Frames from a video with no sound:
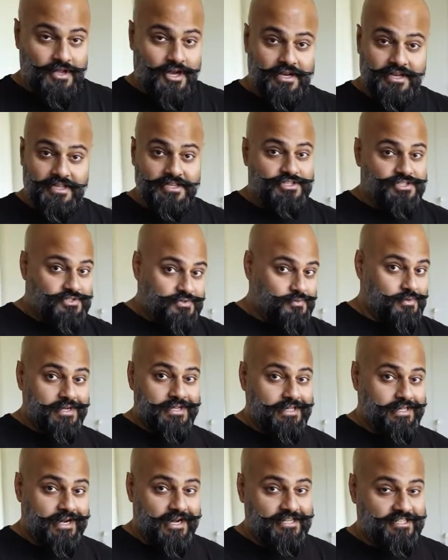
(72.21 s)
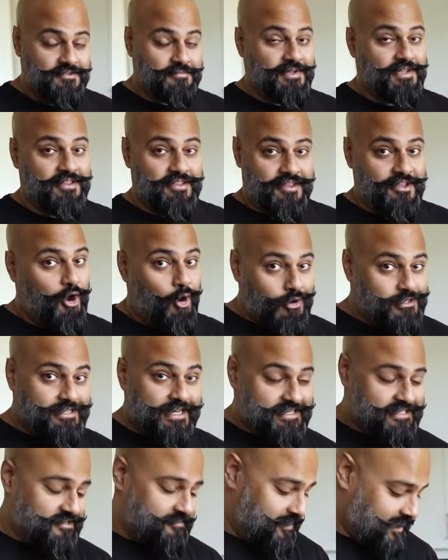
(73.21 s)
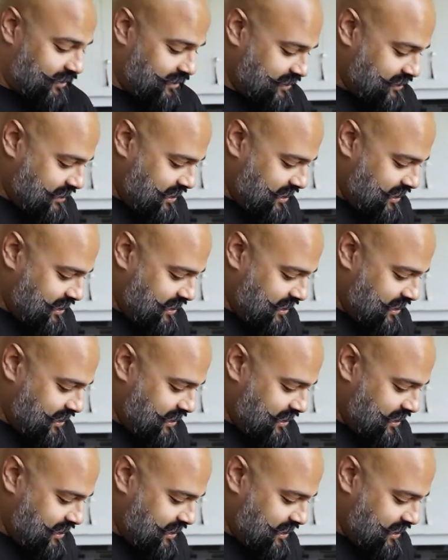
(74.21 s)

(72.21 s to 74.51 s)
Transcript: Onions really got to me. They always get to me.